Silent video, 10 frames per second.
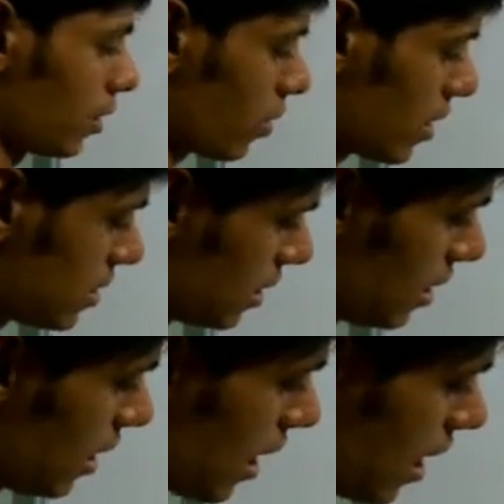And you can
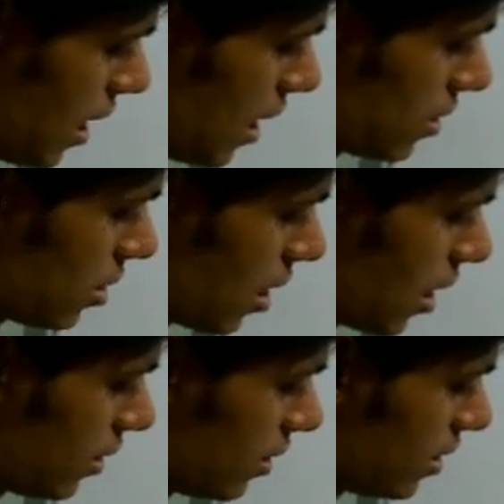see
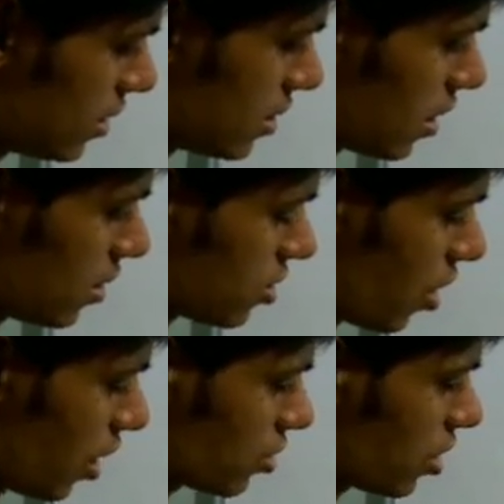this
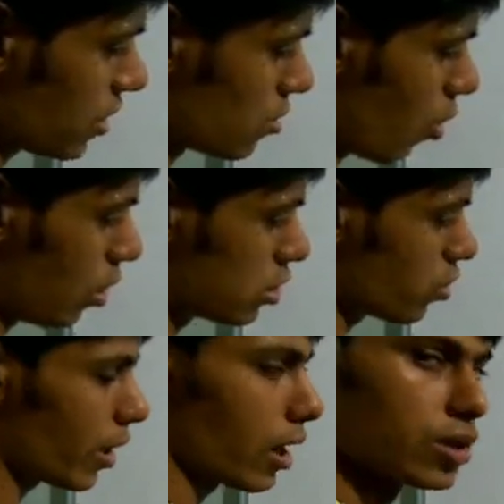structure is
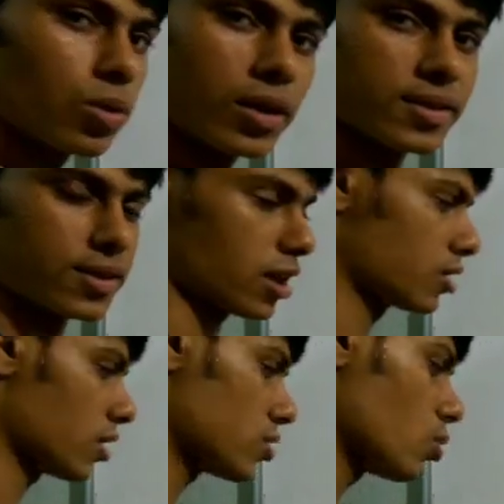also a conjugated
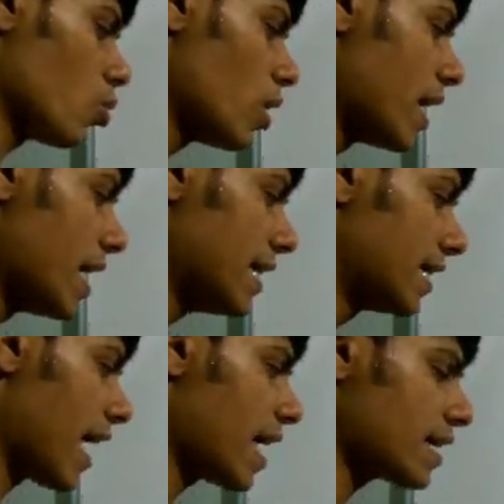structure, so
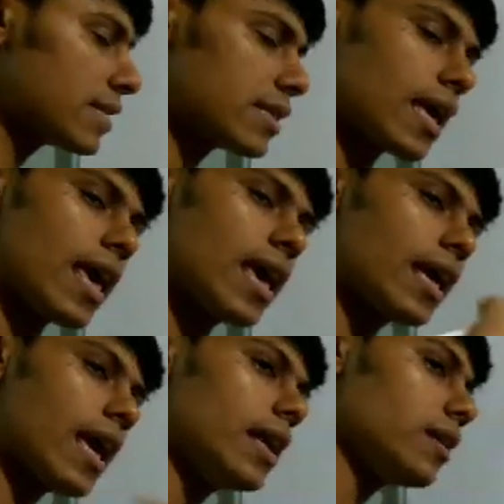it has
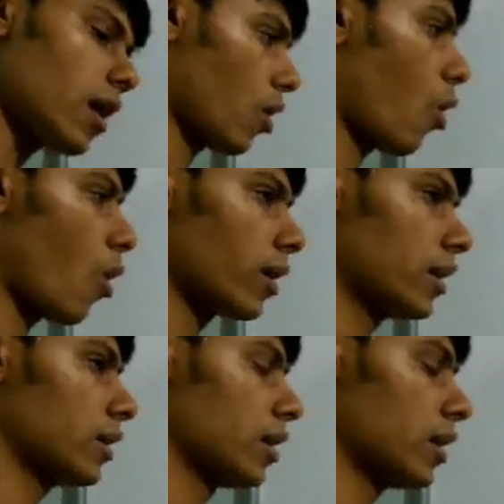again, or